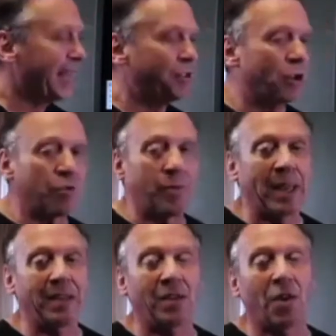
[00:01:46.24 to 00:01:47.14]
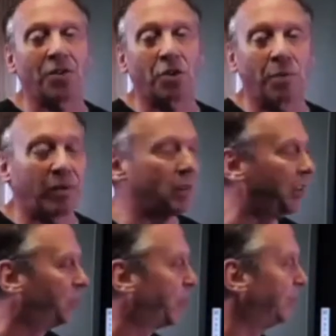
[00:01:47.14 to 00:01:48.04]
nerve pain can also be
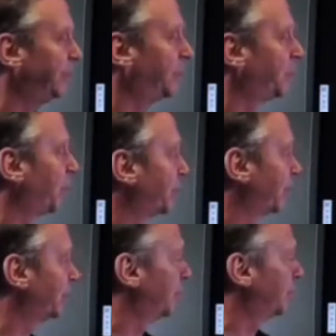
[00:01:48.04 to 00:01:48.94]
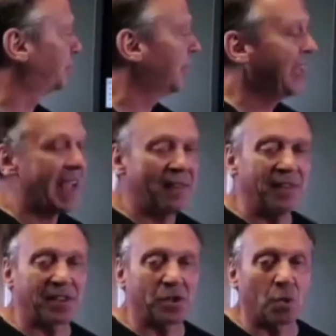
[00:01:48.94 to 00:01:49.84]
relieved by decompressing nerves, and
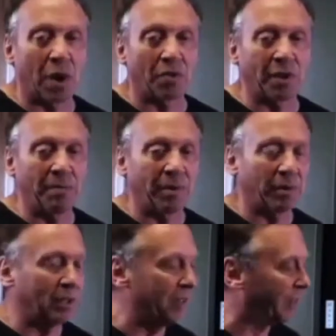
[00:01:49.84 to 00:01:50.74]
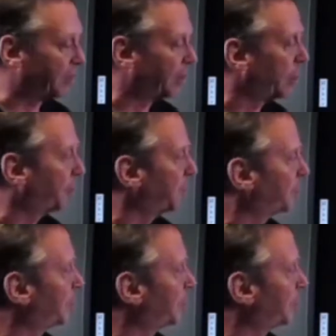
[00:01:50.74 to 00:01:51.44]
this as well can be relieved. I'm going to go through some